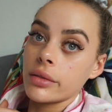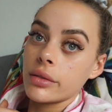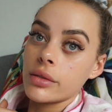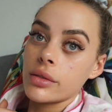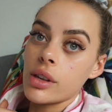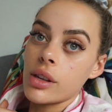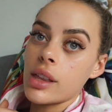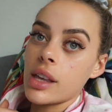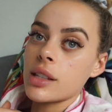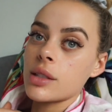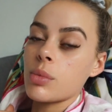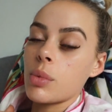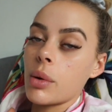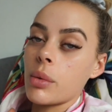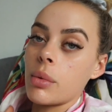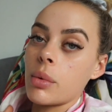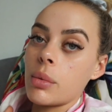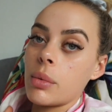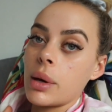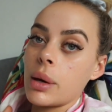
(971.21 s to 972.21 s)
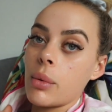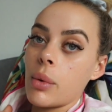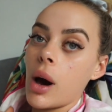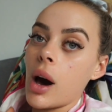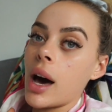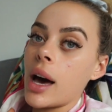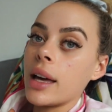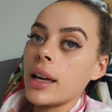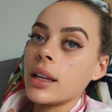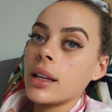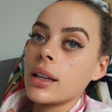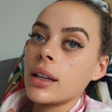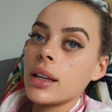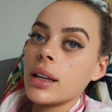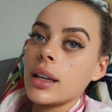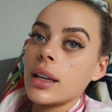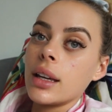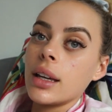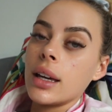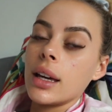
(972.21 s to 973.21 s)
So that's probably why.
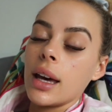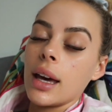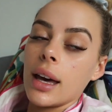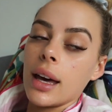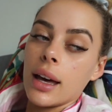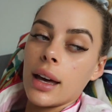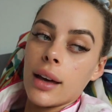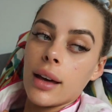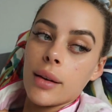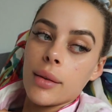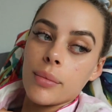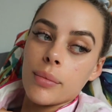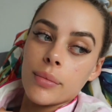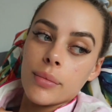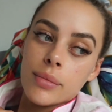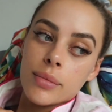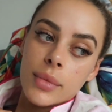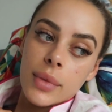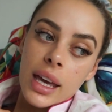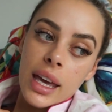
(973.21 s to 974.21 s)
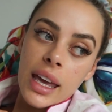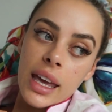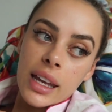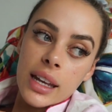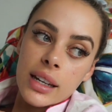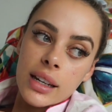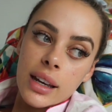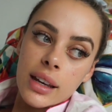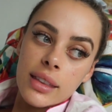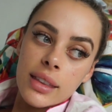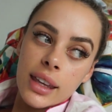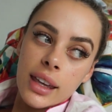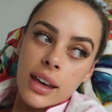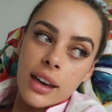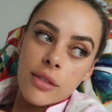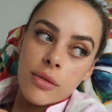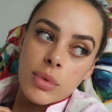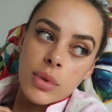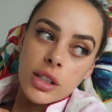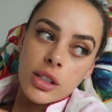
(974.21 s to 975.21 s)
And I think
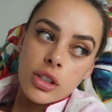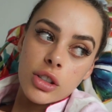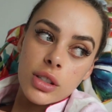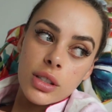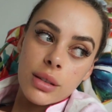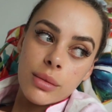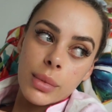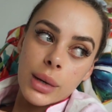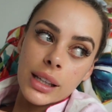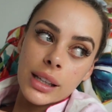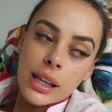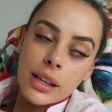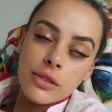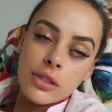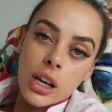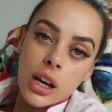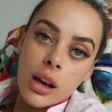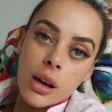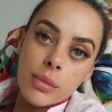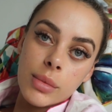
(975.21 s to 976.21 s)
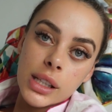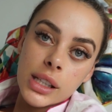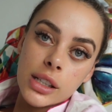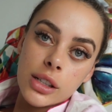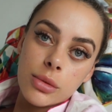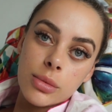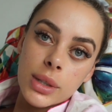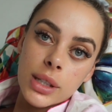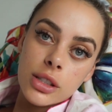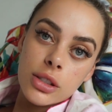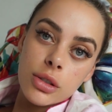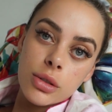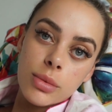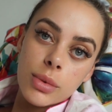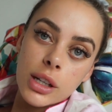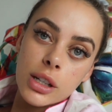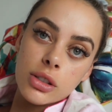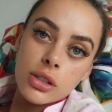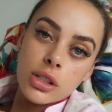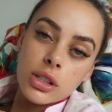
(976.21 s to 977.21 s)
I've been using my left arm a little bit too
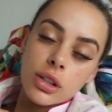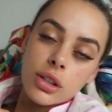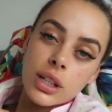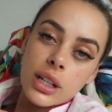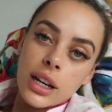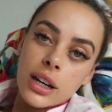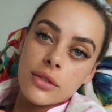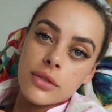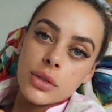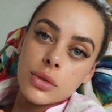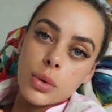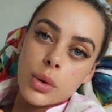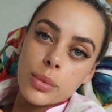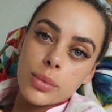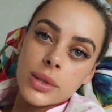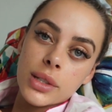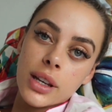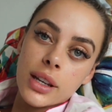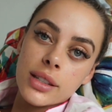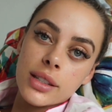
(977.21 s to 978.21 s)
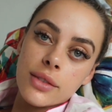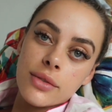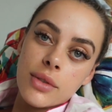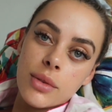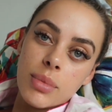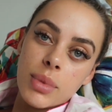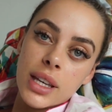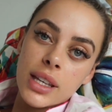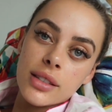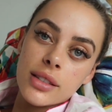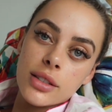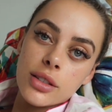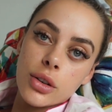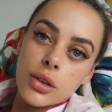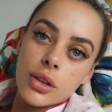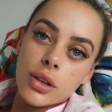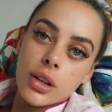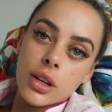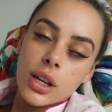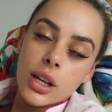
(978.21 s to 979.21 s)
much. So now I've swapped sides of the bed,
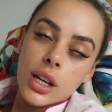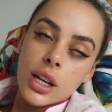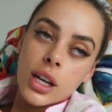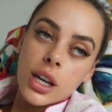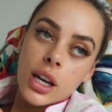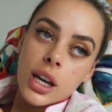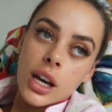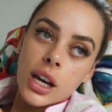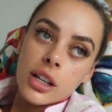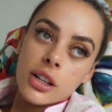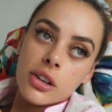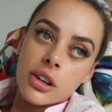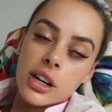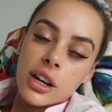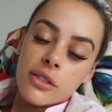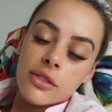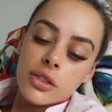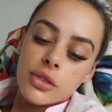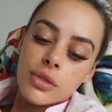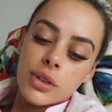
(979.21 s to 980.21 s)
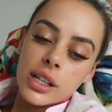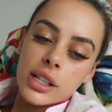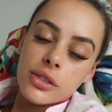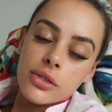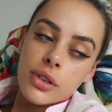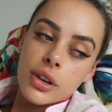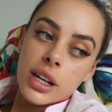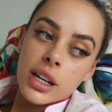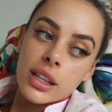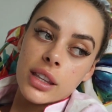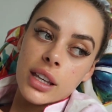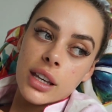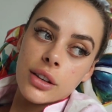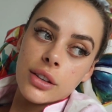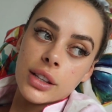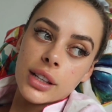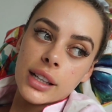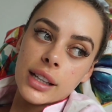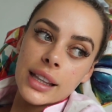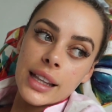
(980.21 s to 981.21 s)
so I don't have to reach for anything
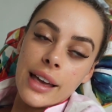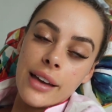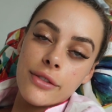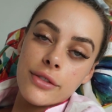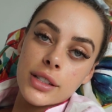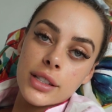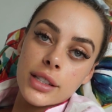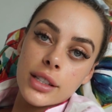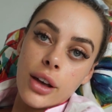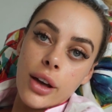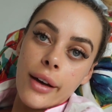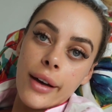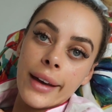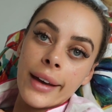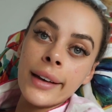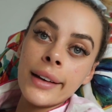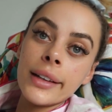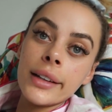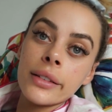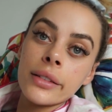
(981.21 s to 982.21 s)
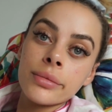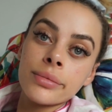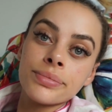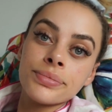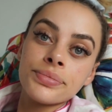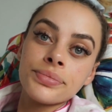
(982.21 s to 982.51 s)
on the left side.